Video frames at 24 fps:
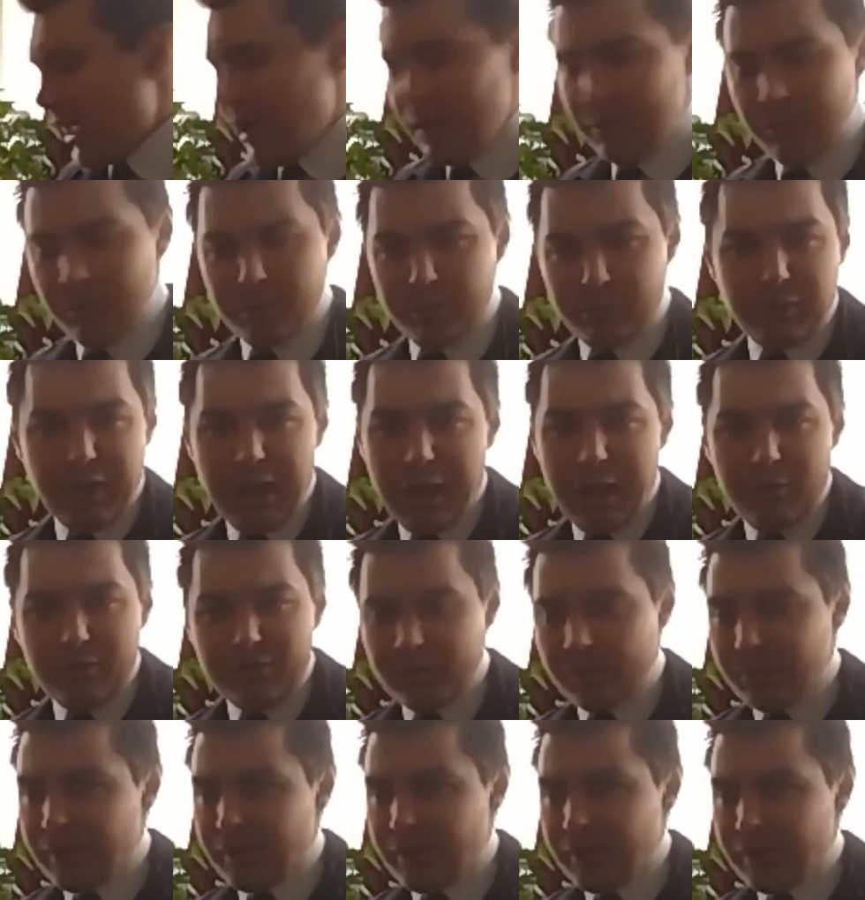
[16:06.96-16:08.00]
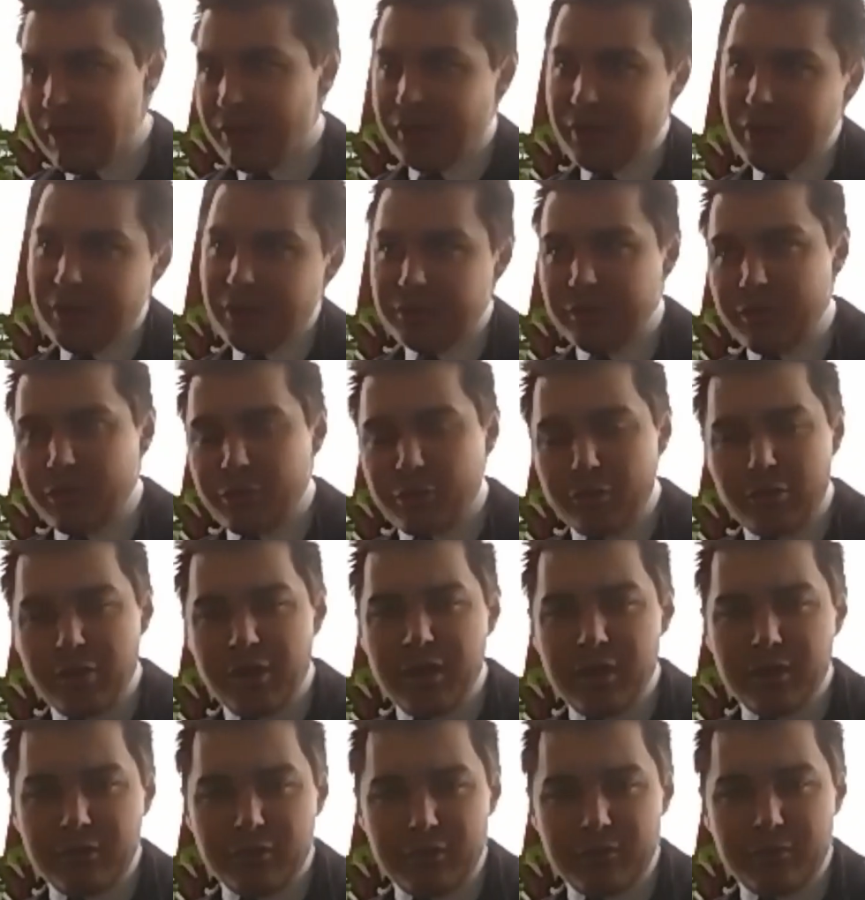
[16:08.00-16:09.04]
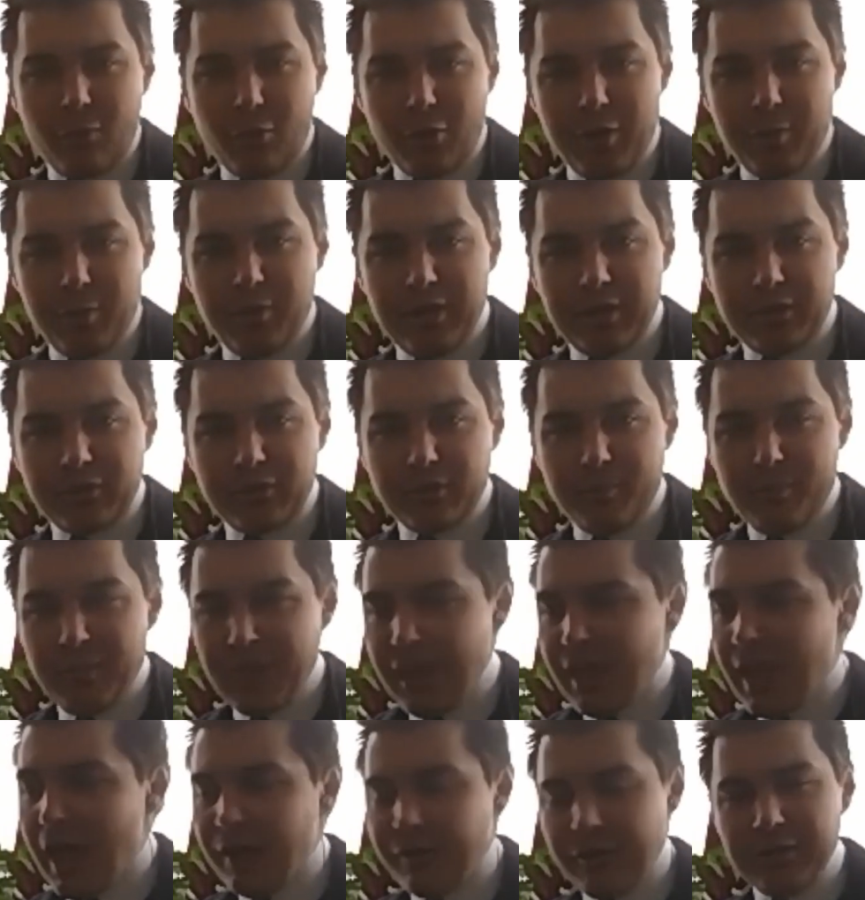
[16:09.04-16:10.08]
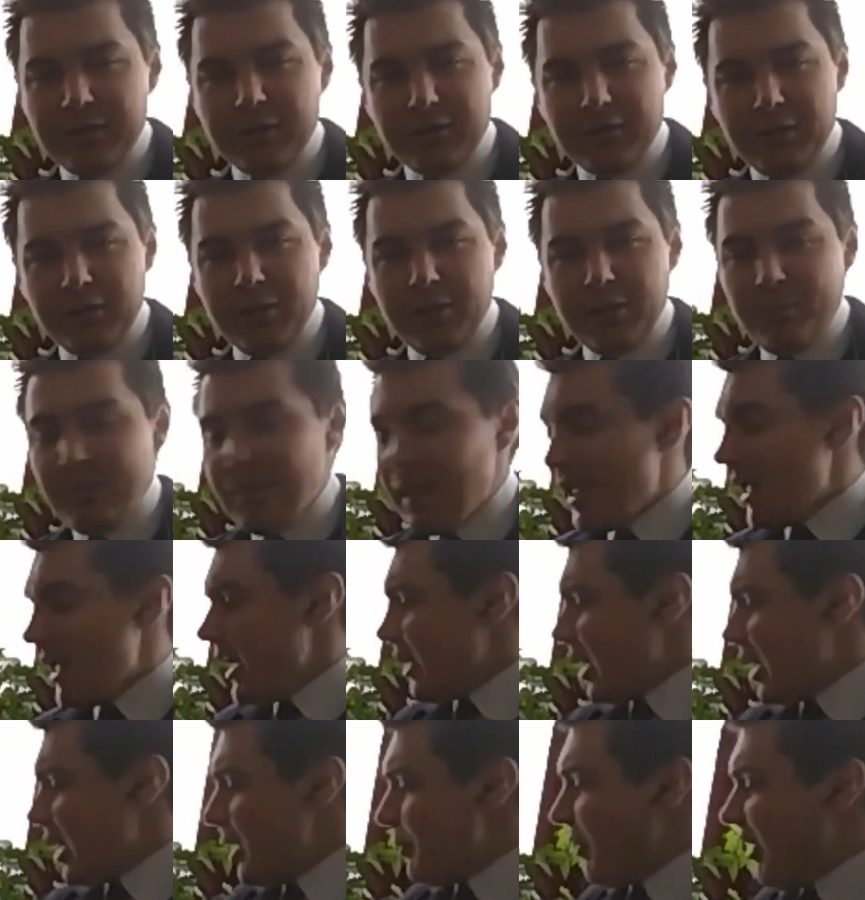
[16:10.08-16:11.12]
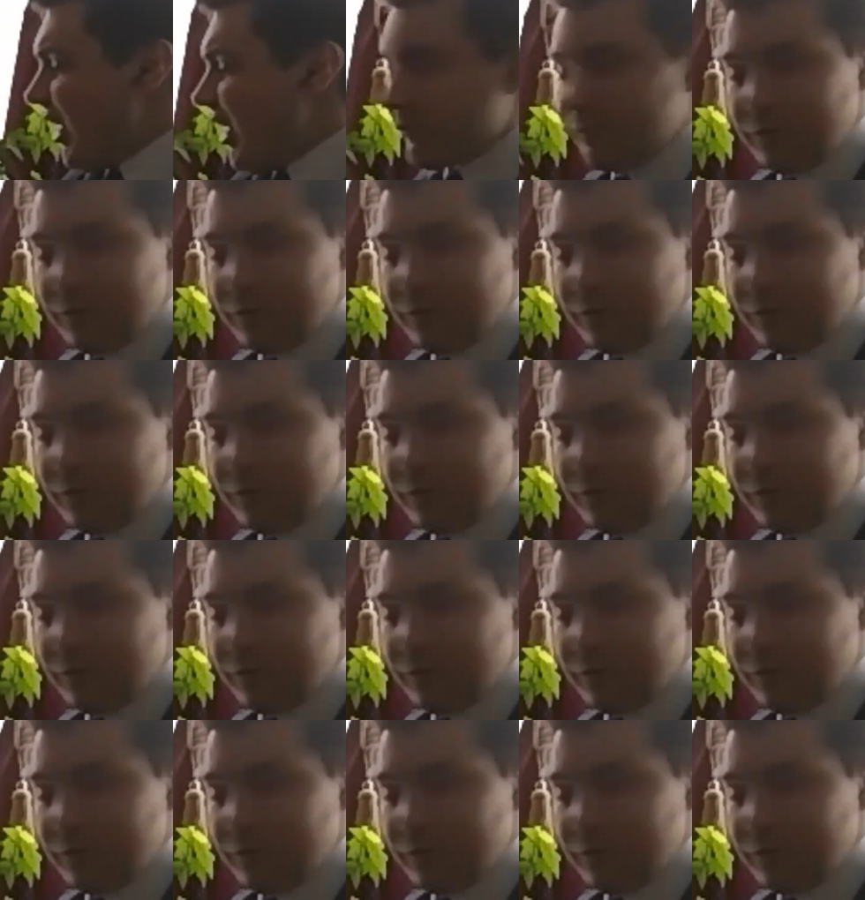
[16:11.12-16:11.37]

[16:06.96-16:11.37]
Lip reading: that was about 130, 140 bucks. I returned it, and I bought for the